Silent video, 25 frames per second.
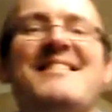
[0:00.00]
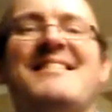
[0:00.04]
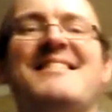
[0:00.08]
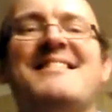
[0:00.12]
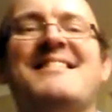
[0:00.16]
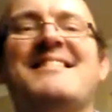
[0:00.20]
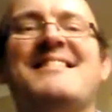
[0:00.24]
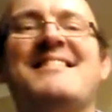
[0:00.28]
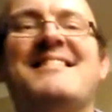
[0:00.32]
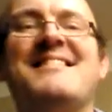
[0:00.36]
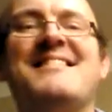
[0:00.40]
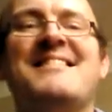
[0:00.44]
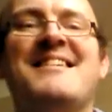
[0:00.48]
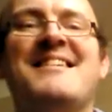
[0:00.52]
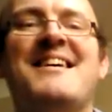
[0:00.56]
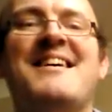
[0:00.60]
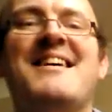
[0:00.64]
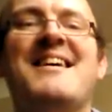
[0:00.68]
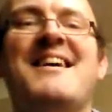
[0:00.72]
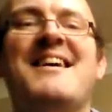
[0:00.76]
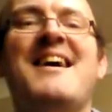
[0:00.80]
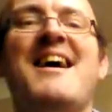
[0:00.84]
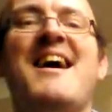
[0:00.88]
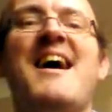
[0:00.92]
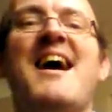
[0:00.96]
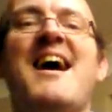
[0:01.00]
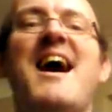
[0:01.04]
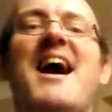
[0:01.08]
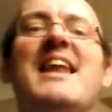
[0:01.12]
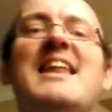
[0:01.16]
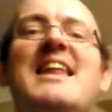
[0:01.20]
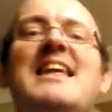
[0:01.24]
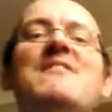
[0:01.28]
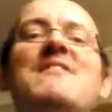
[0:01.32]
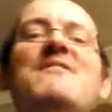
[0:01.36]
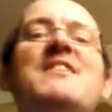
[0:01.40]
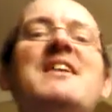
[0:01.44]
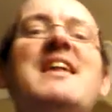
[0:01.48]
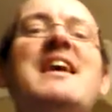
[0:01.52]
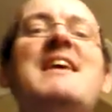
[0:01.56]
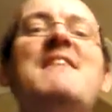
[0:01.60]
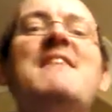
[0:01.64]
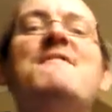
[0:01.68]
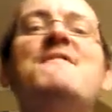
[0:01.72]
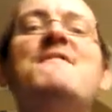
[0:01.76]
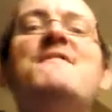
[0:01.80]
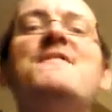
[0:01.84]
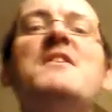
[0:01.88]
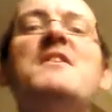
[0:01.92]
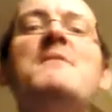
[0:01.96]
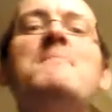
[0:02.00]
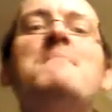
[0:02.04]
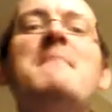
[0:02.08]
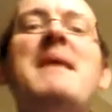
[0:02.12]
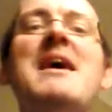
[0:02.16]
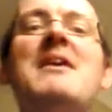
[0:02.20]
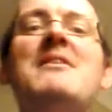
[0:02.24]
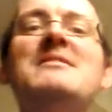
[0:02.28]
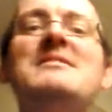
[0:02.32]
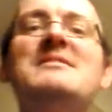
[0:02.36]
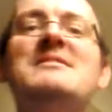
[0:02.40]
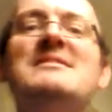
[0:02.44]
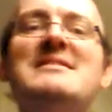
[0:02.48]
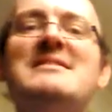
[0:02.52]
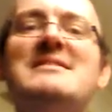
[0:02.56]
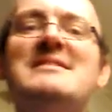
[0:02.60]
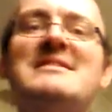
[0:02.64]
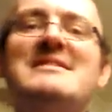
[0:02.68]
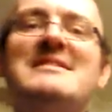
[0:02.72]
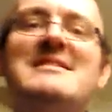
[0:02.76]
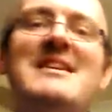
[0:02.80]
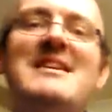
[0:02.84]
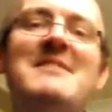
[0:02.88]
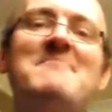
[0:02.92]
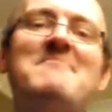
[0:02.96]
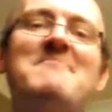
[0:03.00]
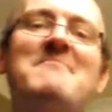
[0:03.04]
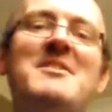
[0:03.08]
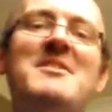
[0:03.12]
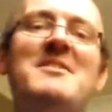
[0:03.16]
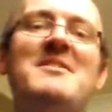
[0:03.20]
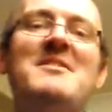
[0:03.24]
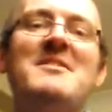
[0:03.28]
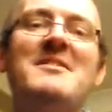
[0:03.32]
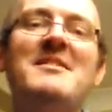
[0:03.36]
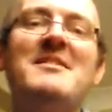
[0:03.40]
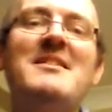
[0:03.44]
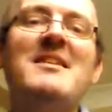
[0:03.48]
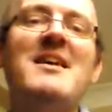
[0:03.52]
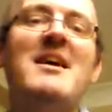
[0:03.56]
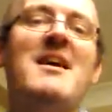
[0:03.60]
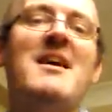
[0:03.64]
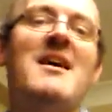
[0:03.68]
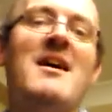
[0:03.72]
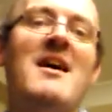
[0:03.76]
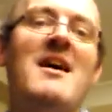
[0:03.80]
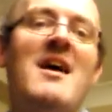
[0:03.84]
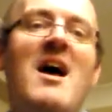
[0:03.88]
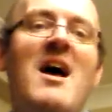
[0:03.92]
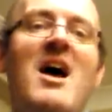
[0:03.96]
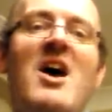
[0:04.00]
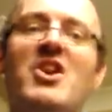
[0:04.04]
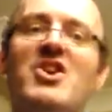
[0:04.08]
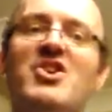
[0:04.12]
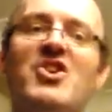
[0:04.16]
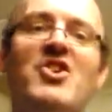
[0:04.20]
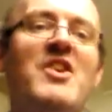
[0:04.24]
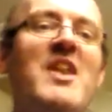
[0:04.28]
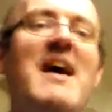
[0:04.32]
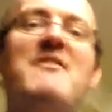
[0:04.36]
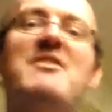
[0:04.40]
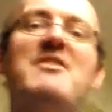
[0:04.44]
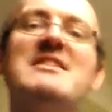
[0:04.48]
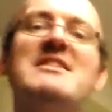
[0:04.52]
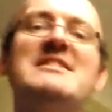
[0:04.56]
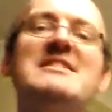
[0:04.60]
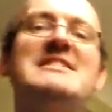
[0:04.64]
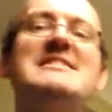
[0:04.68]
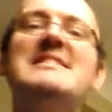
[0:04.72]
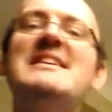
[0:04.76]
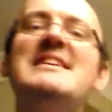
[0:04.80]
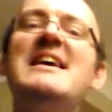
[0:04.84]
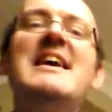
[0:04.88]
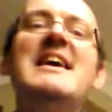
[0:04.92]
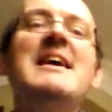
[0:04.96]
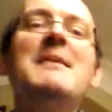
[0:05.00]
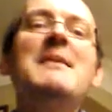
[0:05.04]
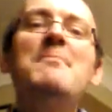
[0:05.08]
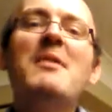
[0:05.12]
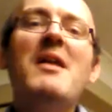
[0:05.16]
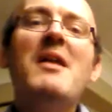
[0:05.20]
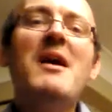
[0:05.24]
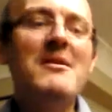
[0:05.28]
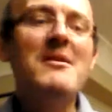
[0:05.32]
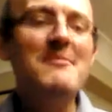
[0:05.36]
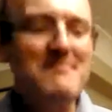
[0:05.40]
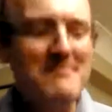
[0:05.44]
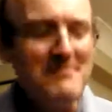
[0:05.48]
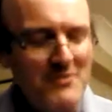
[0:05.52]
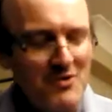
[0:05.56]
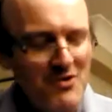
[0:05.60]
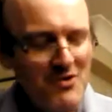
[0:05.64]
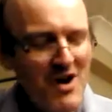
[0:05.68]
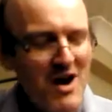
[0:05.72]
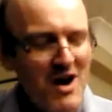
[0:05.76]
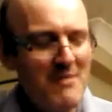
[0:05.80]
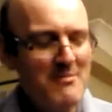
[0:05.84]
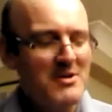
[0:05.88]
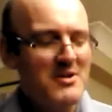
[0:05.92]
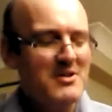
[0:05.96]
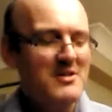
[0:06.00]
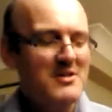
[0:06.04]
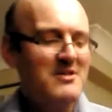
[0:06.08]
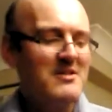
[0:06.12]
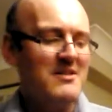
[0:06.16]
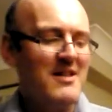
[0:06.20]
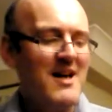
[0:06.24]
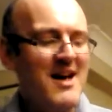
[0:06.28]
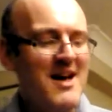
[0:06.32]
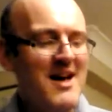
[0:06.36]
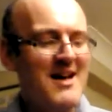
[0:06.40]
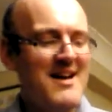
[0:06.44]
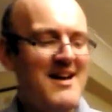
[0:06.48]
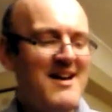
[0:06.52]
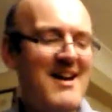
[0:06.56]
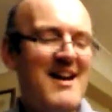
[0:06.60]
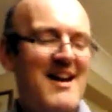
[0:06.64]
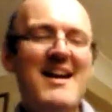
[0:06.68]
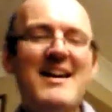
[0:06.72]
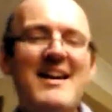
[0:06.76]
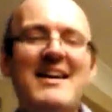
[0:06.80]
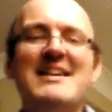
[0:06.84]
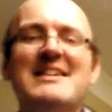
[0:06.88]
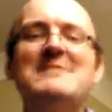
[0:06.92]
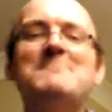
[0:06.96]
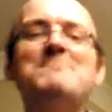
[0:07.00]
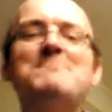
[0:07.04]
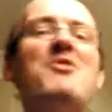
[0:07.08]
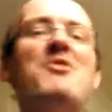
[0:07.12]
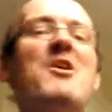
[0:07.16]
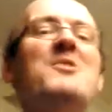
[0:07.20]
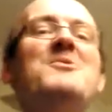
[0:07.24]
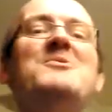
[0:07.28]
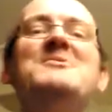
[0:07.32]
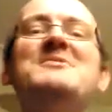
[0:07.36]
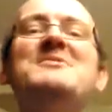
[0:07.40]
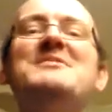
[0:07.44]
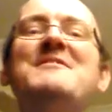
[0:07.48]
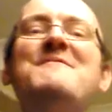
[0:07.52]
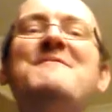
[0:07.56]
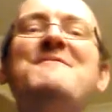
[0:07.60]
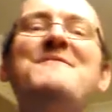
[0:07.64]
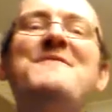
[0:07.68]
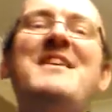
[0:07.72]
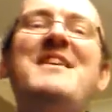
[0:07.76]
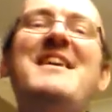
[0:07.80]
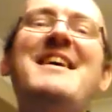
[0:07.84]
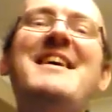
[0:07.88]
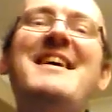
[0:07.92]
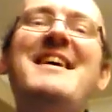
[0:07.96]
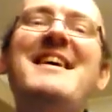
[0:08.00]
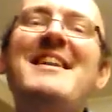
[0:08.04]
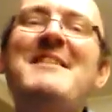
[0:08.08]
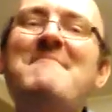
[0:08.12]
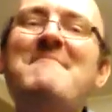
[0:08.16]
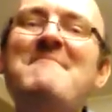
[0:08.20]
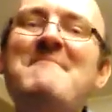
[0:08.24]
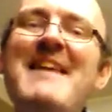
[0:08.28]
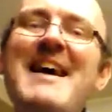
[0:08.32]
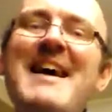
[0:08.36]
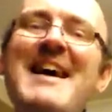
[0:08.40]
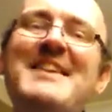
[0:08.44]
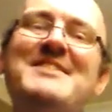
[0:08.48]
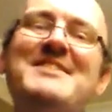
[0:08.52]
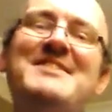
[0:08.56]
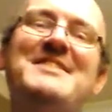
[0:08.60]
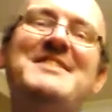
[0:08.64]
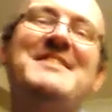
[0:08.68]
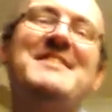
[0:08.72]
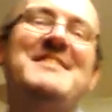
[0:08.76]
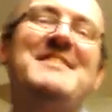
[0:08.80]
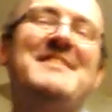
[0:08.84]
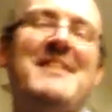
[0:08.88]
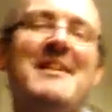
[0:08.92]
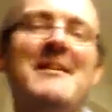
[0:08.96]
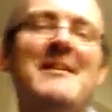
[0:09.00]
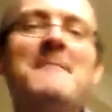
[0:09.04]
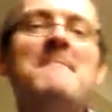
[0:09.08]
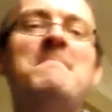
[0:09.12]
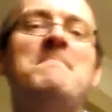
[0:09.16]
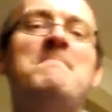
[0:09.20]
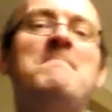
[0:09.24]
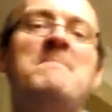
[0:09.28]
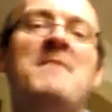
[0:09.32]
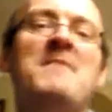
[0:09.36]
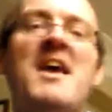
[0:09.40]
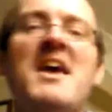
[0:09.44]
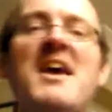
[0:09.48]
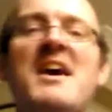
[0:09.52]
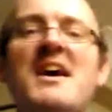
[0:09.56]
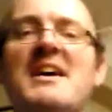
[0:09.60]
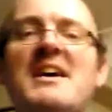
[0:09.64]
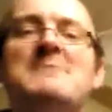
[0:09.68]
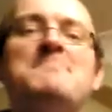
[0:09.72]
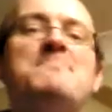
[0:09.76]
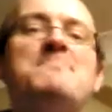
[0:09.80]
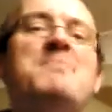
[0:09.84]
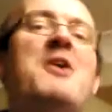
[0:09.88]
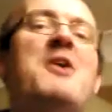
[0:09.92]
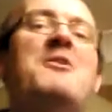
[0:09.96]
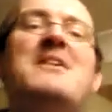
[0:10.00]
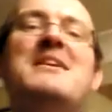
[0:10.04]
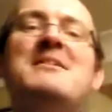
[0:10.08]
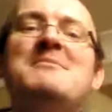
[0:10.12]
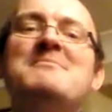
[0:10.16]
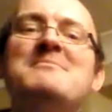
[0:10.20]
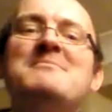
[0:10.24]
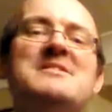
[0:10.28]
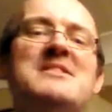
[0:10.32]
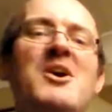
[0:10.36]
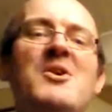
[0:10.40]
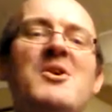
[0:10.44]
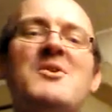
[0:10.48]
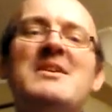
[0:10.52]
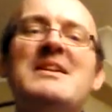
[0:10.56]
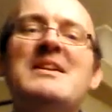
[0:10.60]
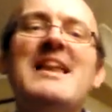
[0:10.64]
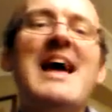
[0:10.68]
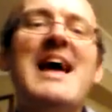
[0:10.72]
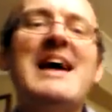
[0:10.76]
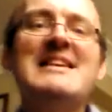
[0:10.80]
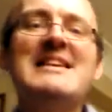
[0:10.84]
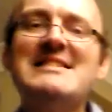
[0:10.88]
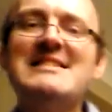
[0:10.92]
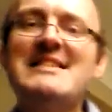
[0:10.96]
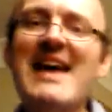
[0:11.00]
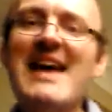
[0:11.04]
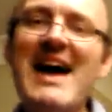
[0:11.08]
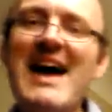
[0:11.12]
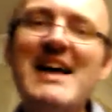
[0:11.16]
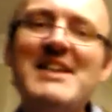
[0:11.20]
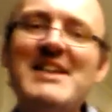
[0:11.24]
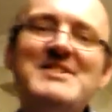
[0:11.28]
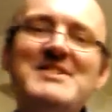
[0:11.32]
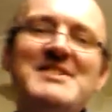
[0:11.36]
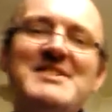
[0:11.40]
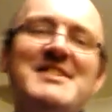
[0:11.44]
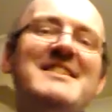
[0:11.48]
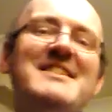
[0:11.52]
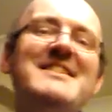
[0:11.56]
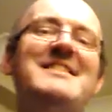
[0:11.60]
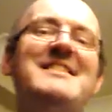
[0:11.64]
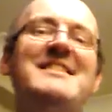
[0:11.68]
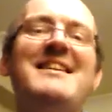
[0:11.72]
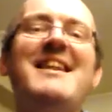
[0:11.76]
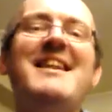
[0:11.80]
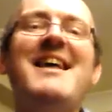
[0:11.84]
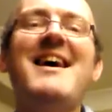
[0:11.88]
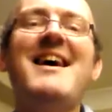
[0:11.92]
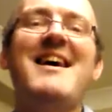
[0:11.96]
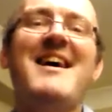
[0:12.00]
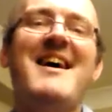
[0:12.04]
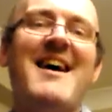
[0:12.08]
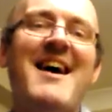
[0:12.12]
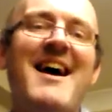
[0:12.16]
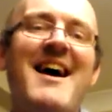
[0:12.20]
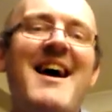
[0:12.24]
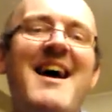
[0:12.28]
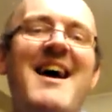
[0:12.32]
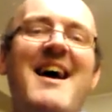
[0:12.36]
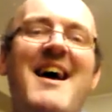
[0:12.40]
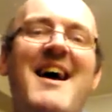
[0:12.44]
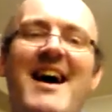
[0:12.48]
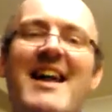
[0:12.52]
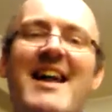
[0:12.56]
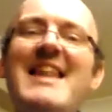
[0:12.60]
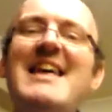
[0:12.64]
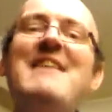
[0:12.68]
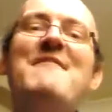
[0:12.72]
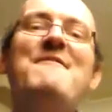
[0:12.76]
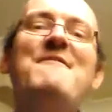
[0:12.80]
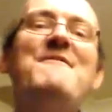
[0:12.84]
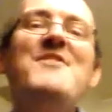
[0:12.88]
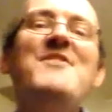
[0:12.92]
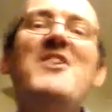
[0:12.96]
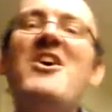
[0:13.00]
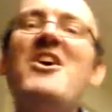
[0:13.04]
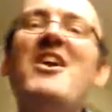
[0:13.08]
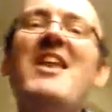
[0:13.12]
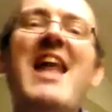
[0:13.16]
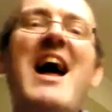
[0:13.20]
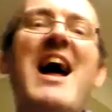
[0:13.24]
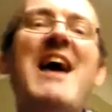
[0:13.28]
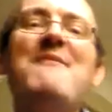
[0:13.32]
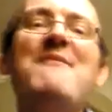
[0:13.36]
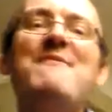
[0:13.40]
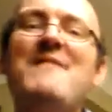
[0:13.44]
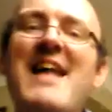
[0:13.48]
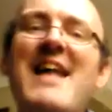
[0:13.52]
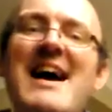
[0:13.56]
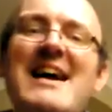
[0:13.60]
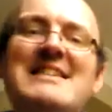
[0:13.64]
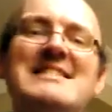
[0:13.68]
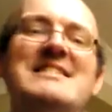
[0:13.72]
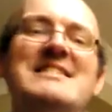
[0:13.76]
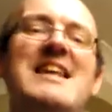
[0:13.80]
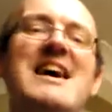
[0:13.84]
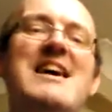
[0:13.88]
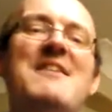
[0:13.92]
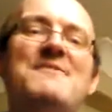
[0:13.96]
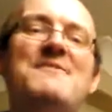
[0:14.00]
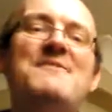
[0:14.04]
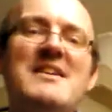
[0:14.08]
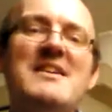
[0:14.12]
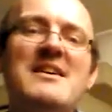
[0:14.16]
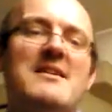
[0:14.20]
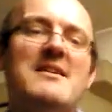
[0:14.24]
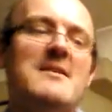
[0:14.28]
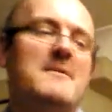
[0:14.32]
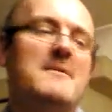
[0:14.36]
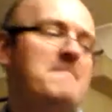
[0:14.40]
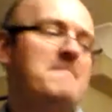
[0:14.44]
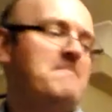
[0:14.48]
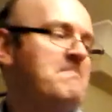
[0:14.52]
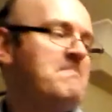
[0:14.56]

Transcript: And even if the mountains tumble, you'll never see Plum crumble. His prose could fill a mansion, his poems don't lack scansion. And if your life lacks laughter,